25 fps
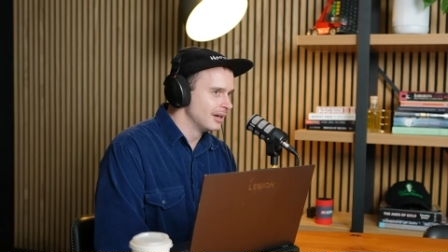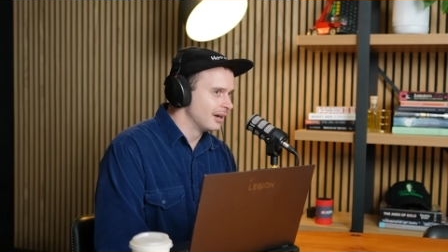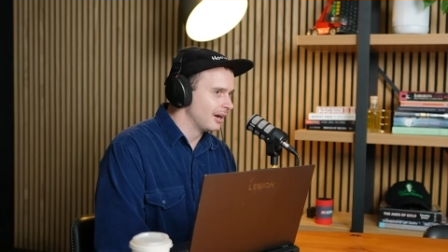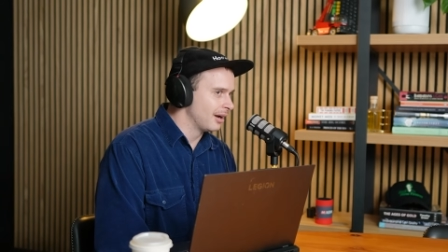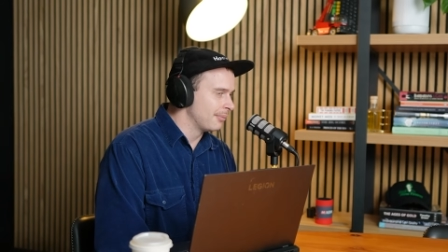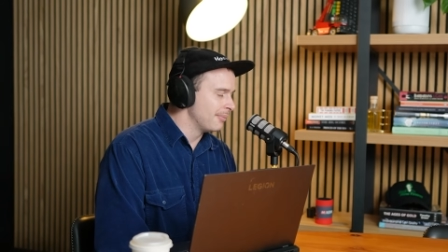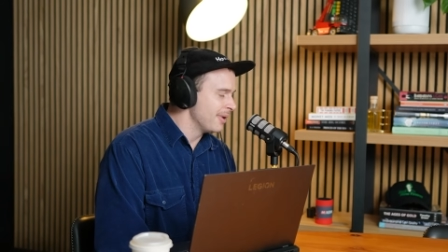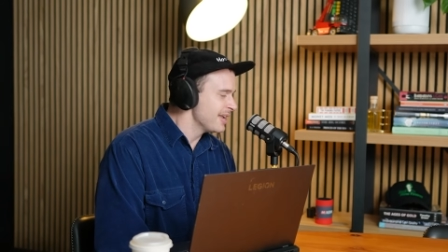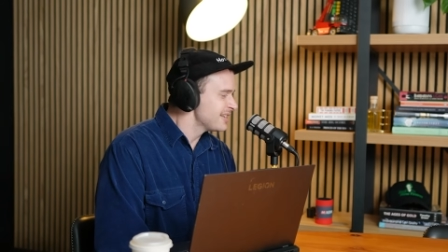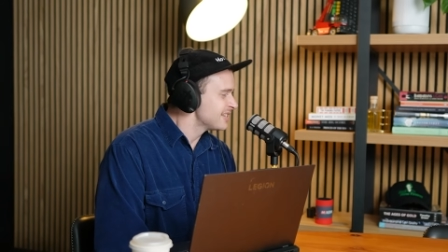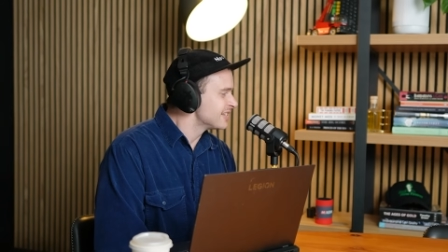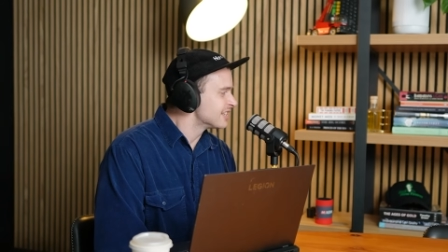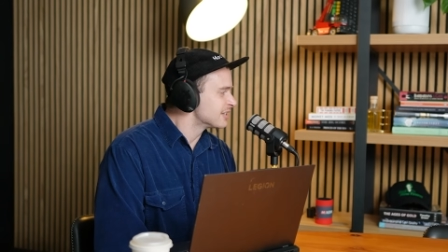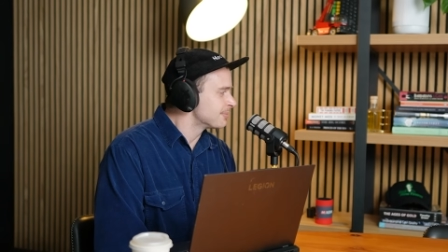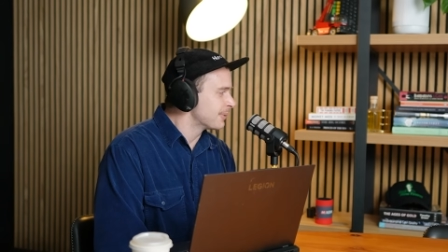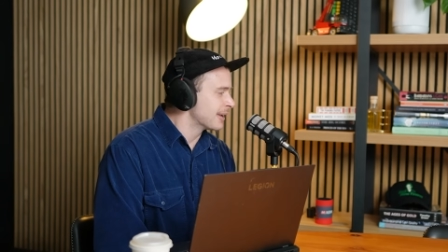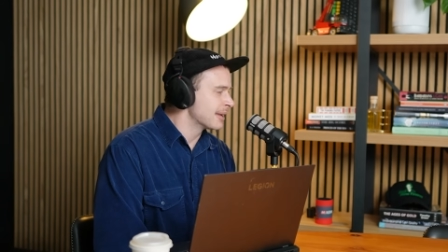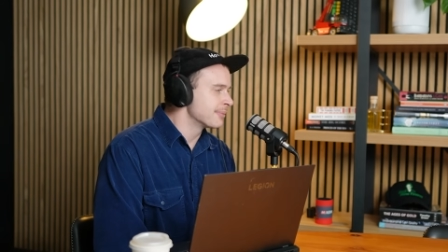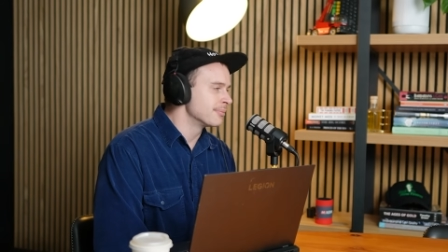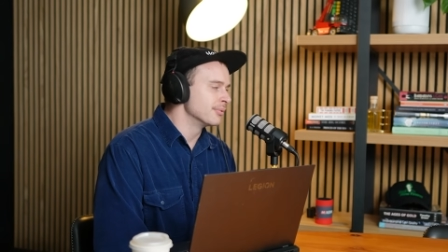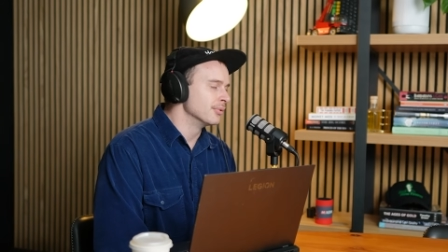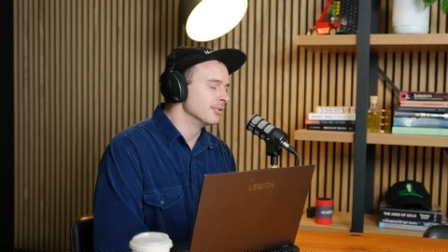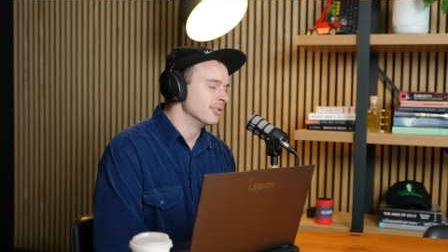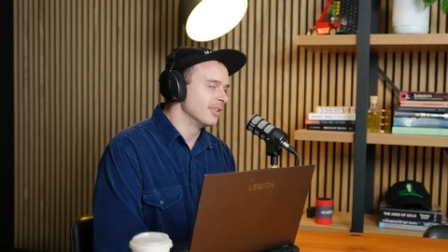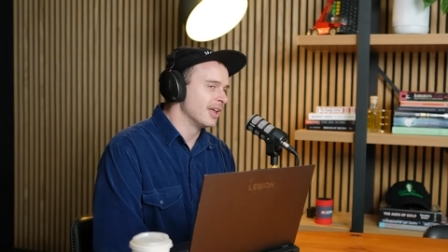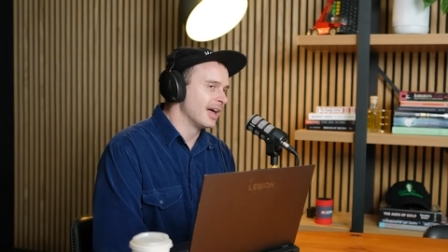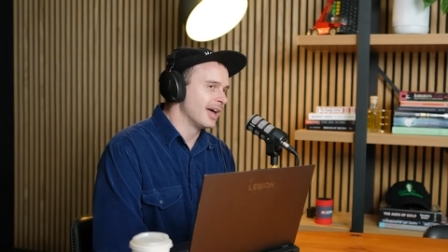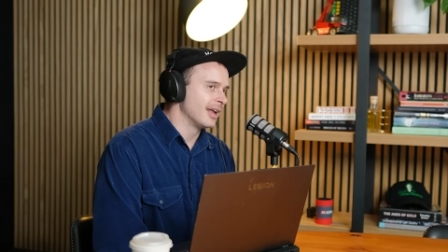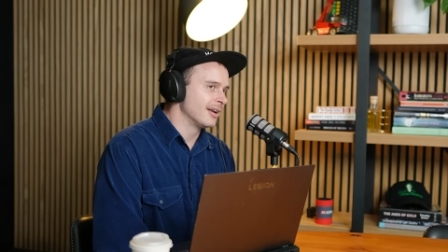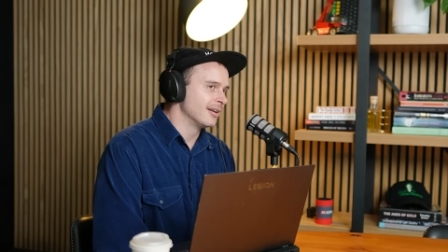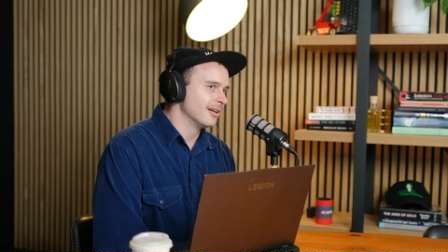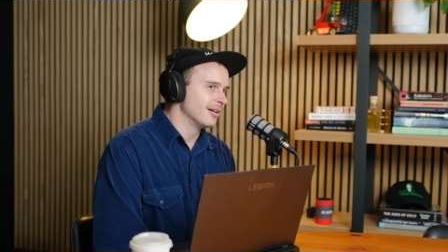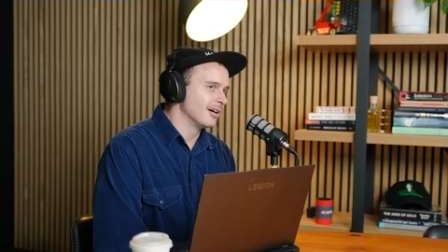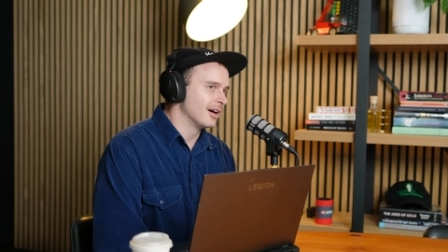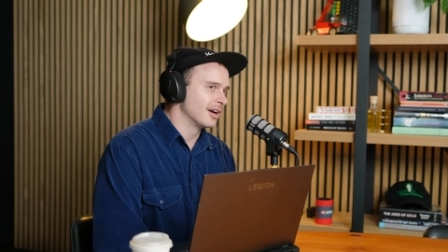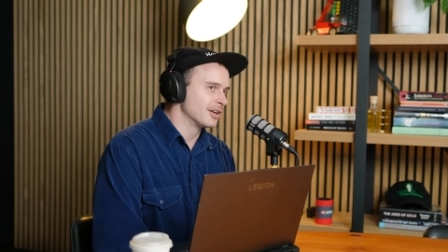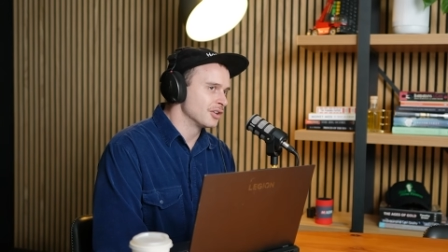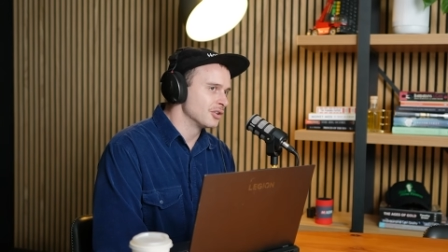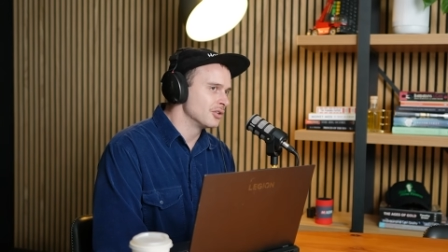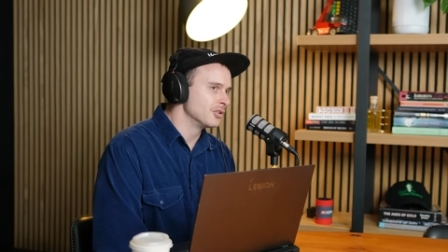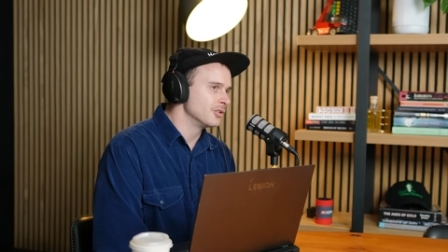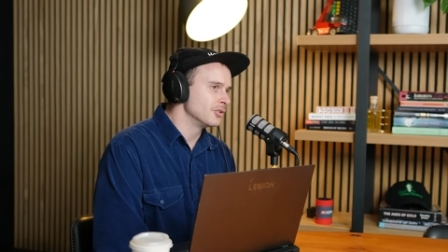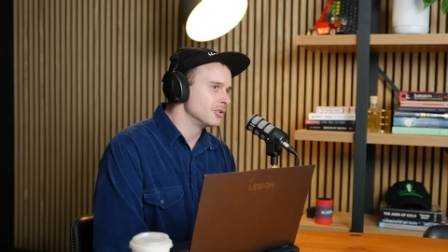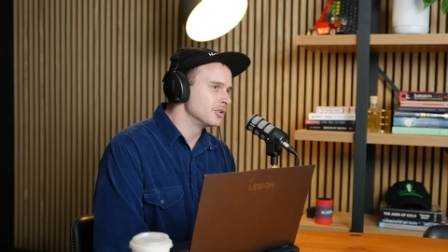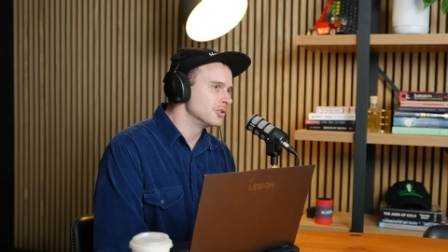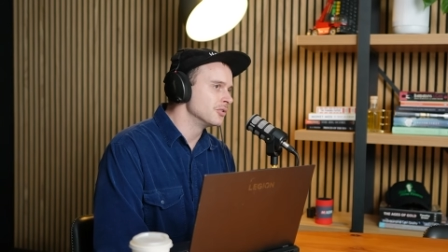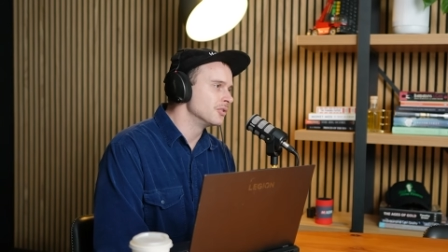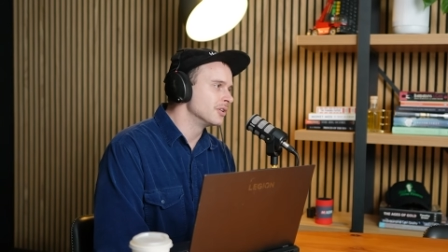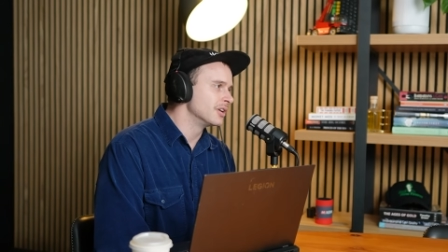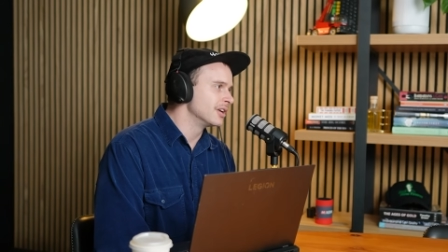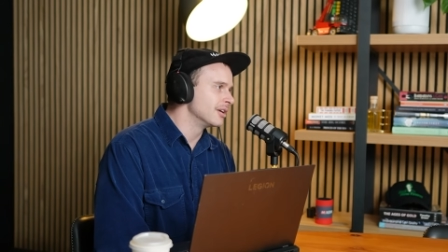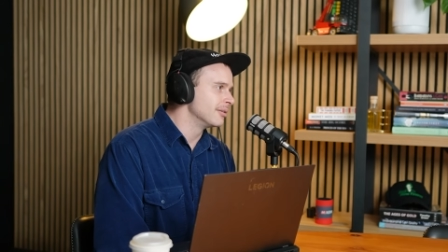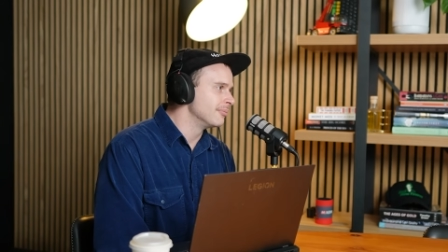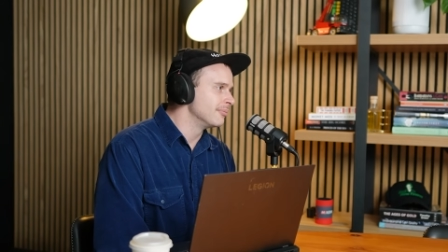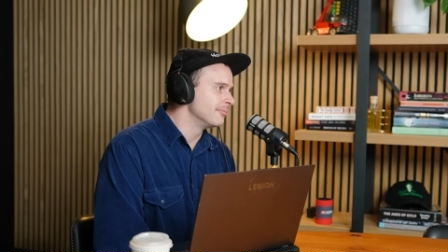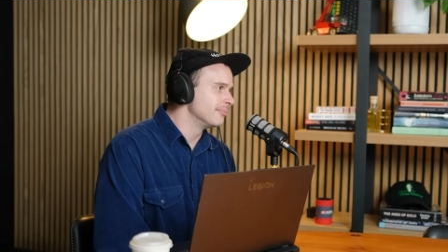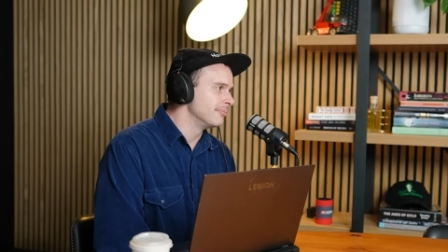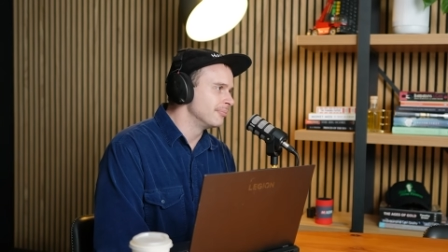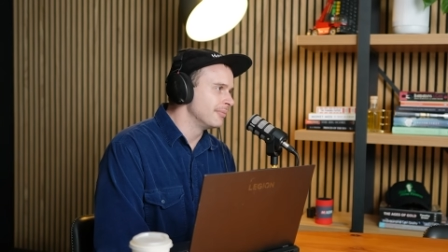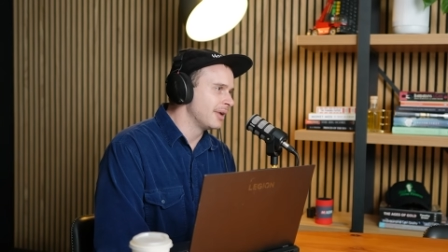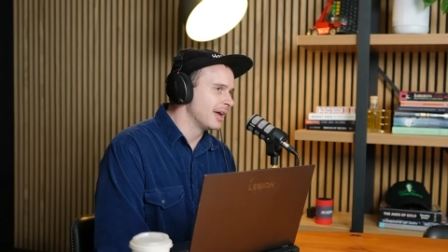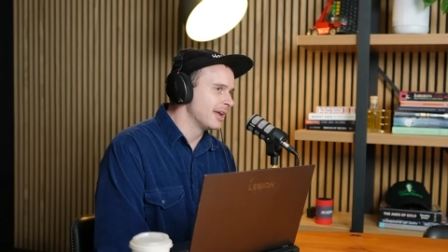I messaged people that I knew him,